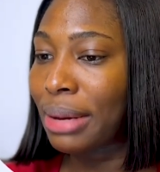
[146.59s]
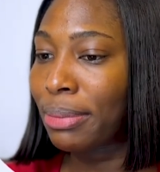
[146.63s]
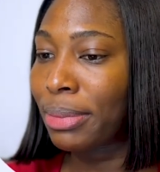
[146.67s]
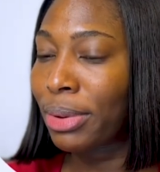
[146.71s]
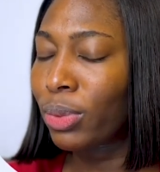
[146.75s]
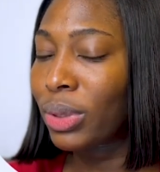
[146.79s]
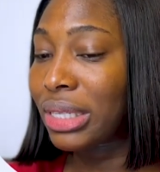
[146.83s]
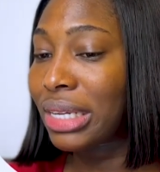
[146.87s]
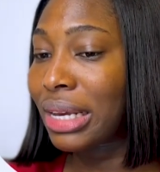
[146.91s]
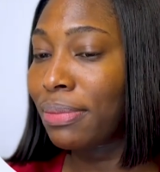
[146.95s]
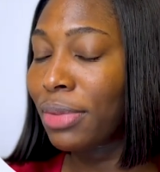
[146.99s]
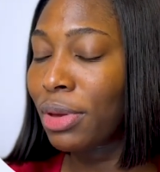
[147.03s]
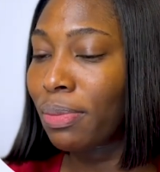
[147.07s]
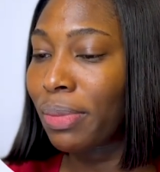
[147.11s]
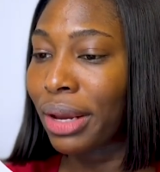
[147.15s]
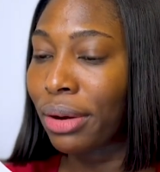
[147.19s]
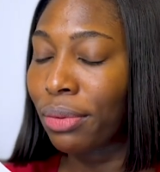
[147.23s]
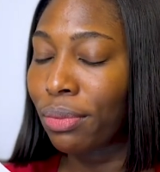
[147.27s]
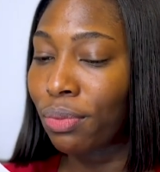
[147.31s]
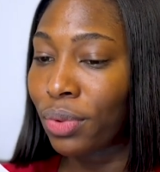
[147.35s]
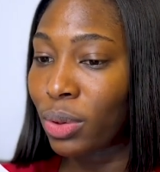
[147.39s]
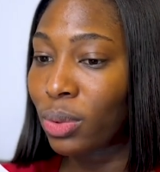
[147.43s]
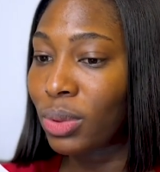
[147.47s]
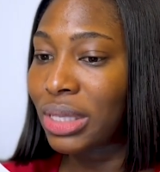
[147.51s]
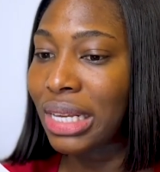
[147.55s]
And what I mean by
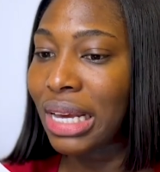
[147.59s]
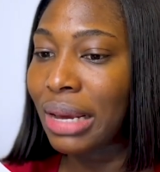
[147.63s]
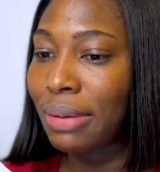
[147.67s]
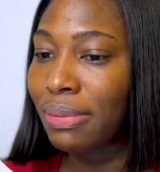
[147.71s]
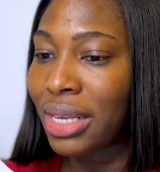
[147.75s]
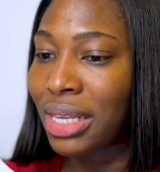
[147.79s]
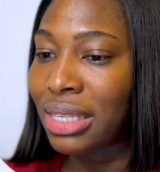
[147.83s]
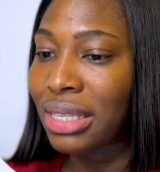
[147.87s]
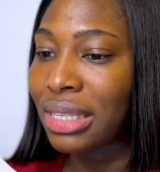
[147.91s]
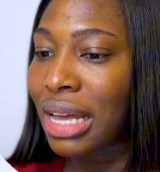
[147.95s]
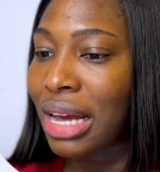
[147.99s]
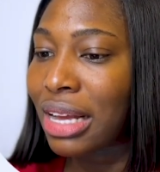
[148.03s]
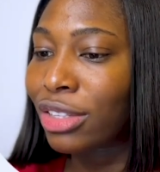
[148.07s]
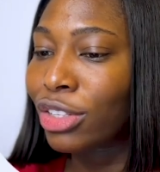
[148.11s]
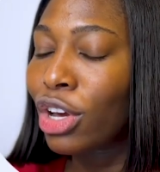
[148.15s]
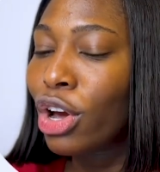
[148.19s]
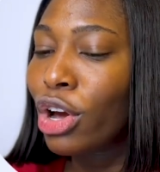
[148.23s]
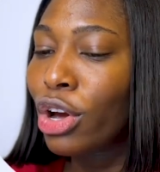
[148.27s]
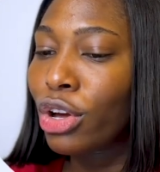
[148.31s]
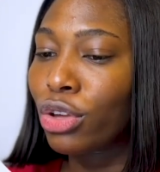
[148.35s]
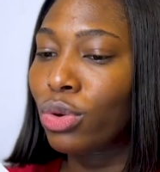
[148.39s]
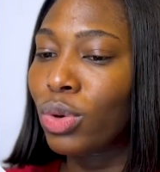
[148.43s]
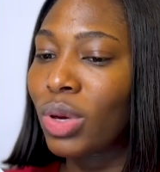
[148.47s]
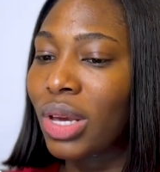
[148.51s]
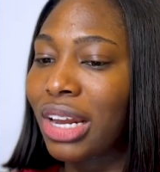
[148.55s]
real time is that
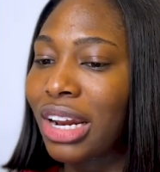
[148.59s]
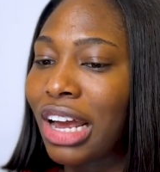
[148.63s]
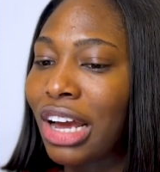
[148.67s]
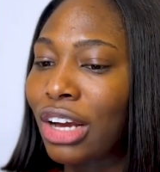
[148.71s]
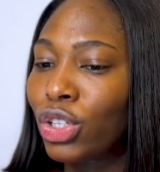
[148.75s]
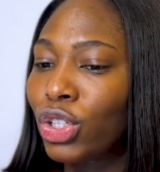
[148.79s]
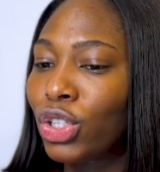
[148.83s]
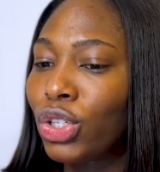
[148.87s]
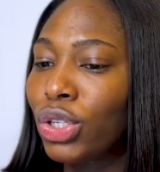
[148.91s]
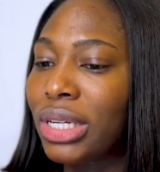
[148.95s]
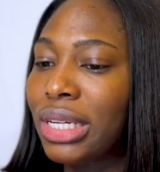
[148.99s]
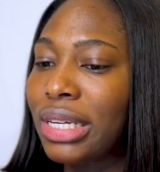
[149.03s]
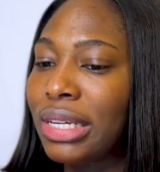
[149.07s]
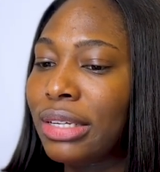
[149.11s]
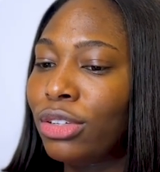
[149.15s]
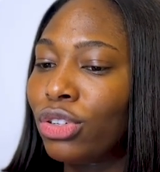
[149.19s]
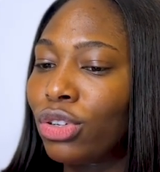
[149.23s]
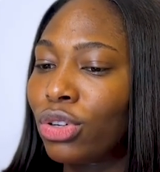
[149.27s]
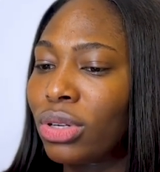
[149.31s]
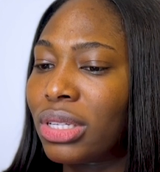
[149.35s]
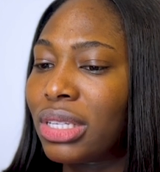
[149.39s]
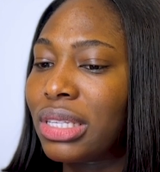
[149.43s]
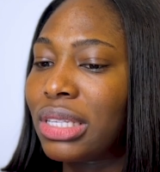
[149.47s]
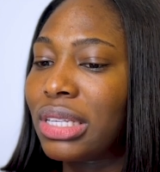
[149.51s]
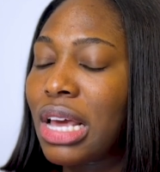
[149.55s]
you can actually
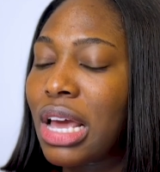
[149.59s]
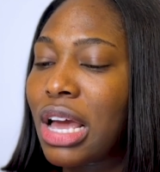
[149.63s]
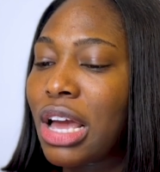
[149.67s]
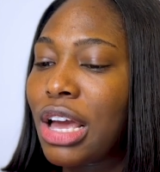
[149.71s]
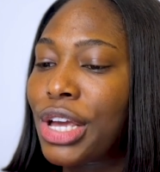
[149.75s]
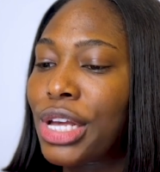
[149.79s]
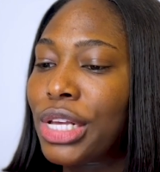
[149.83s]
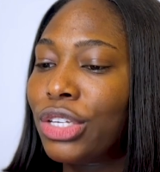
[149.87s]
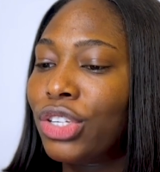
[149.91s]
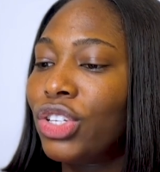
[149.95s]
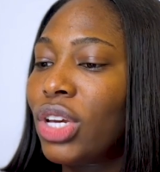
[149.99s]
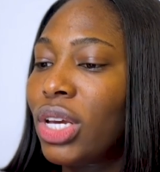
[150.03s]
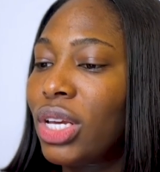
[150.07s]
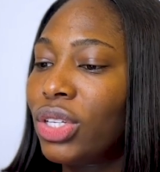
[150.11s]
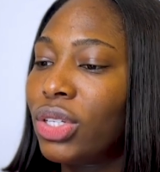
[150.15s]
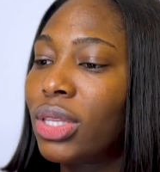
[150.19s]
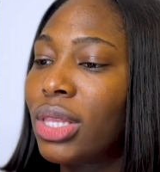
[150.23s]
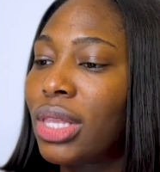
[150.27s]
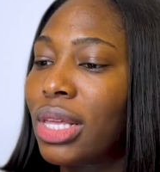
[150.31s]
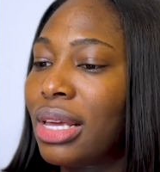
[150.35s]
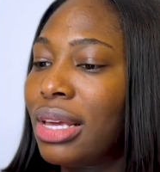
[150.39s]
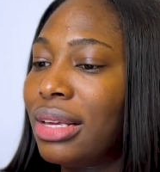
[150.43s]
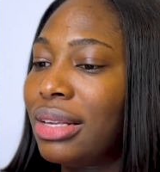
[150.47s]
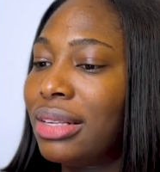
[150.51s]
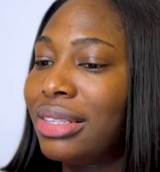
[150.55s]
just change
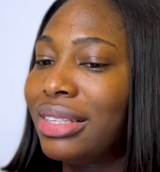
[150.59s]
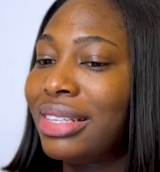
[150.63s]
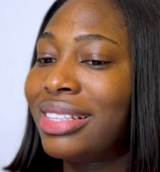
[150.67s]
things.